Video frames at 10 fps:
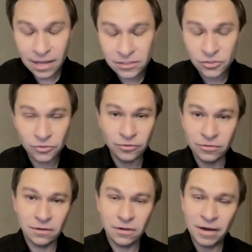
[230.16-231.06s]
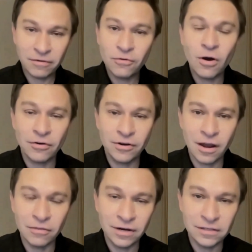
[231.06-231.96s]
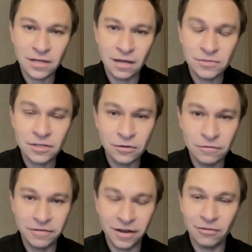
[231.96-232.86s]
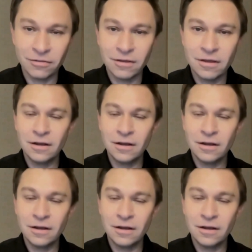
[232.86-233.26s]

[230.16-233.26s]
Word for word: as do about 400 other enzymes that are good for health.